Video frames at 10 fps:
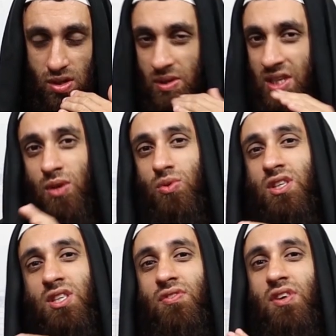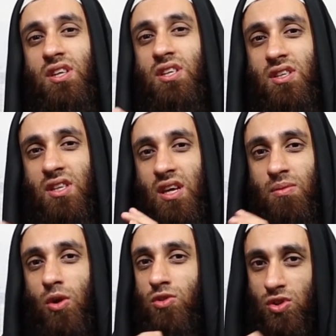You've been dealing with the takfiris and the
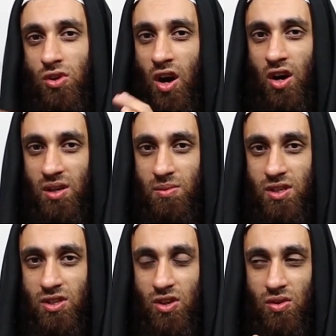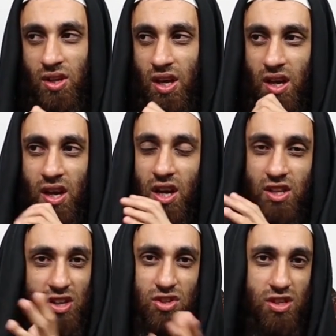emotional arguments, you know, they're
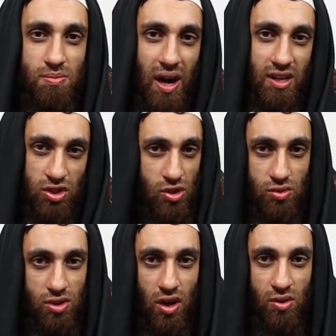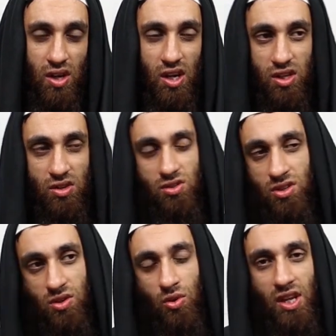just as bad as you. So you're
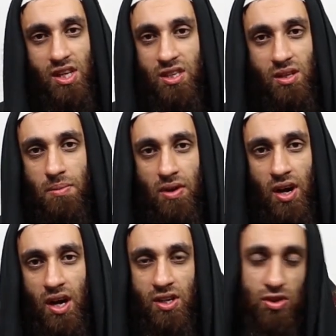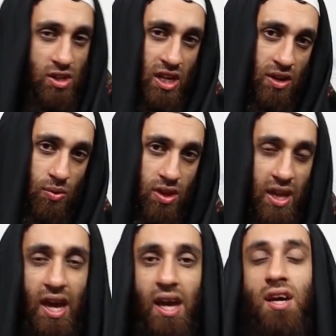just looking into the mirror and you're dealing with
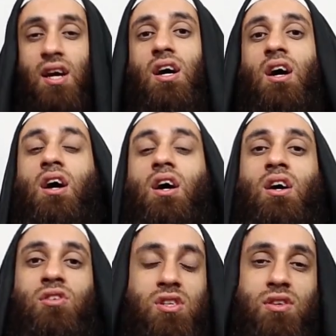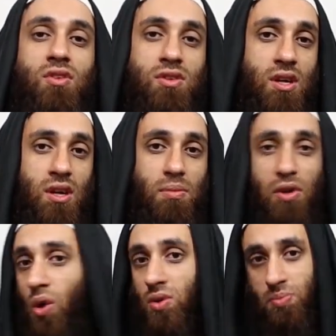their aggressiveness.
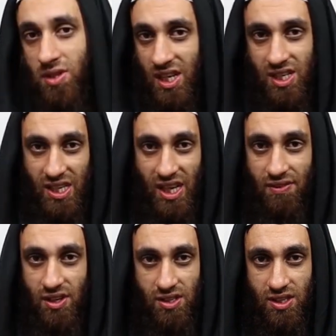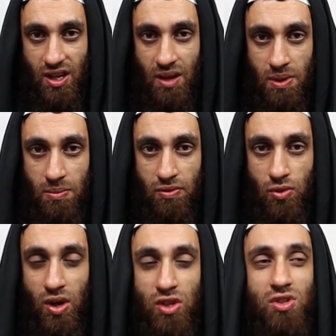But no one's presented the evidences like me
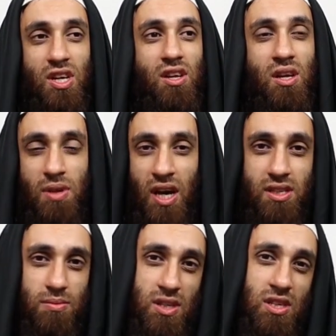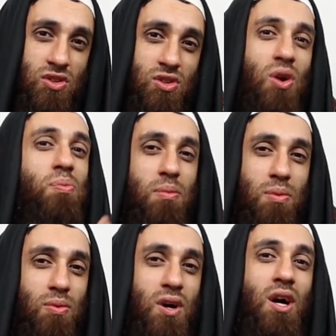before. And you're saying Ibn Hazm, etc. No
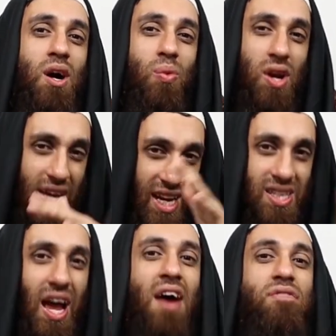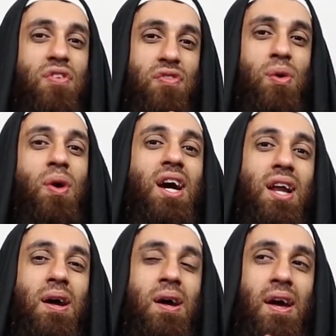problem. We'll get to everything. We're
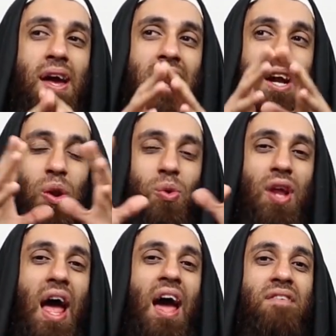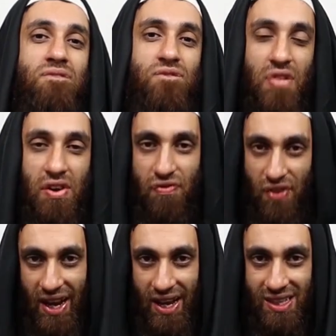going to include
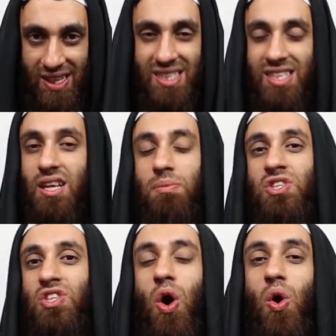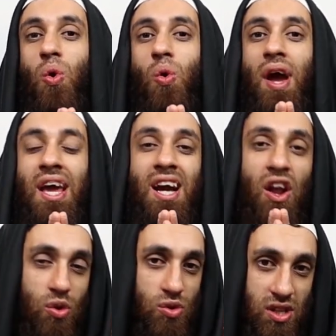everything. This is going to be so
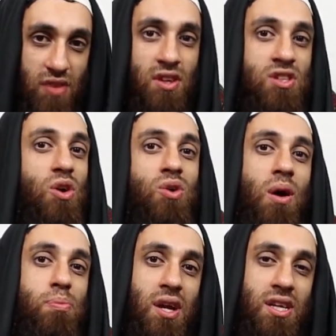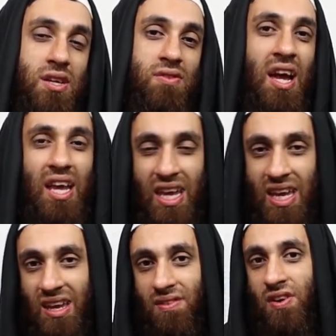inclusive and so comprehensive that
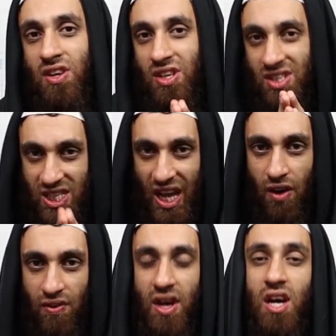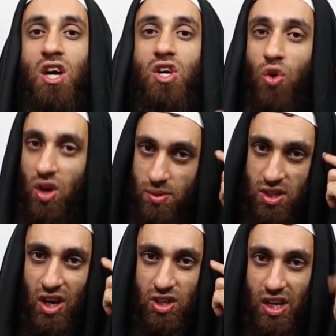even yourself, you're going to
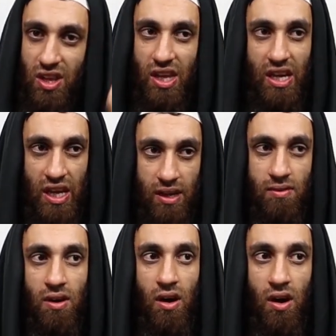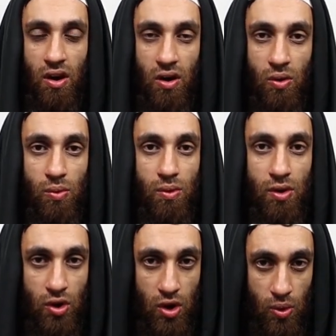be scratching your head thinking, oh
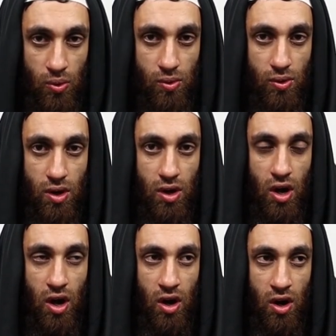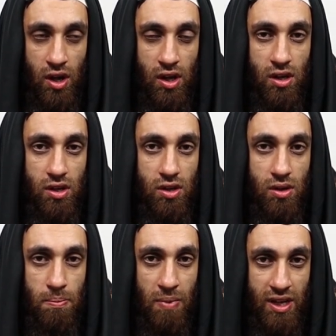no, I
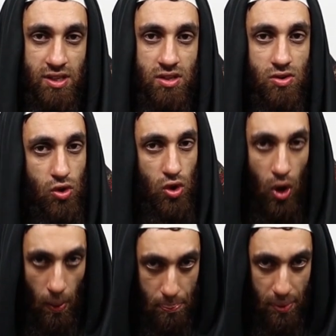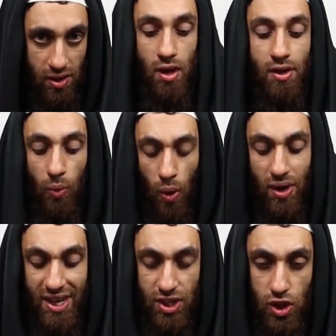messed up. Now, what
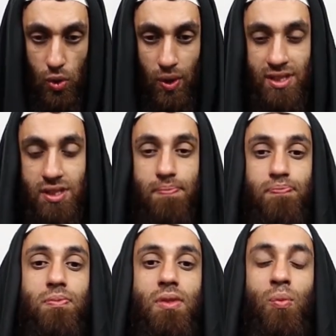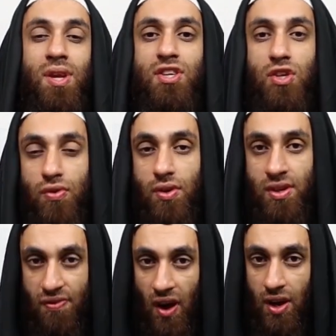we need to do is we need to
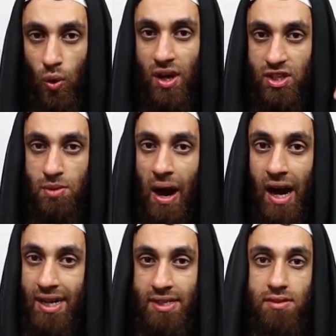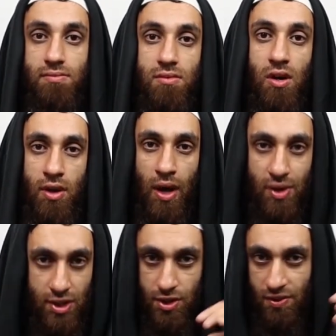define what Ijma'a is. Okay,
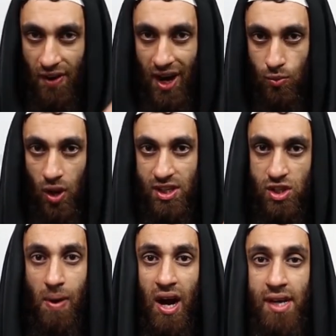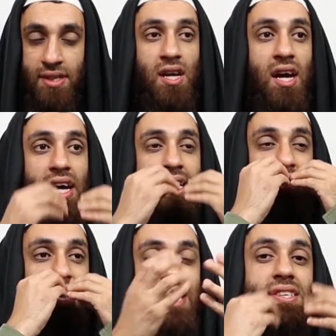we need to define what ijma' is.
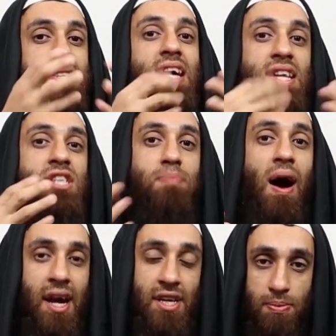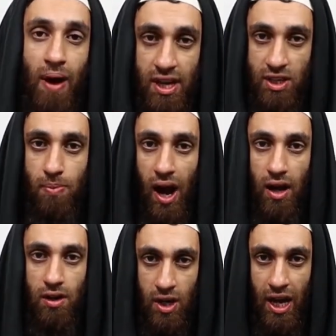It's easy saying ijma', ijma',
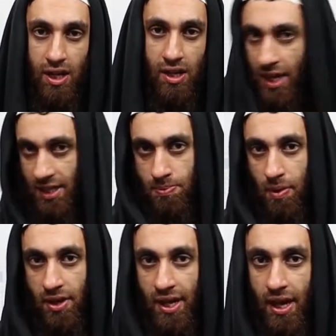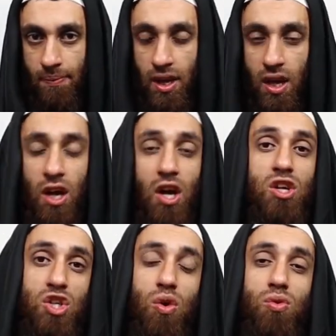ijma', okay, like this brother here.
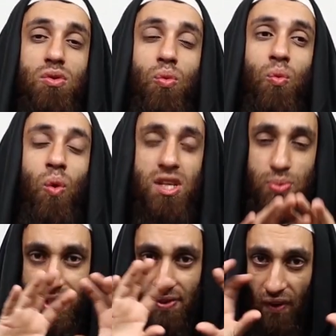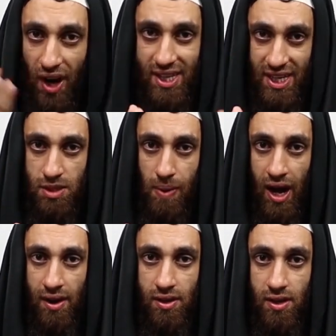So once we define the
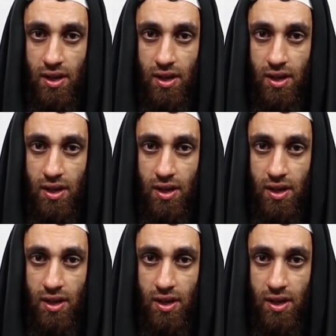ijma',